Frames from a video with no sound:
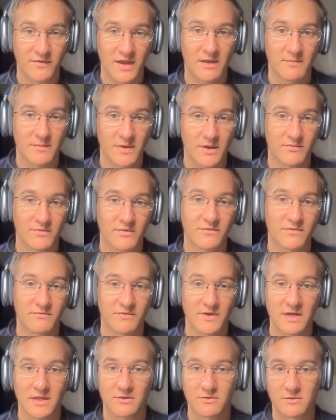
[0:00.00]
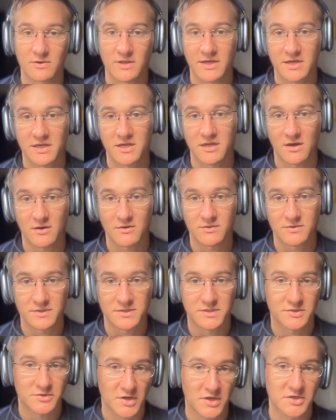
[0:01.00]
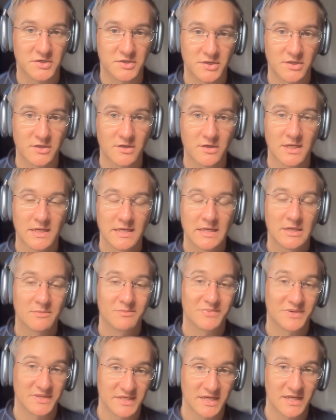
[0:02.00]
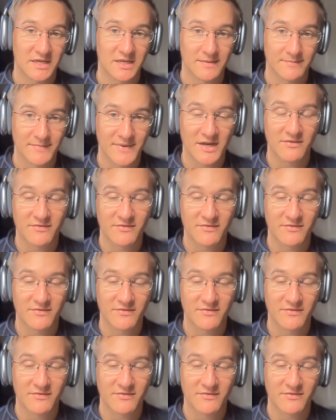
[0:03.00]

came up with a really cool idea how to structure presenting my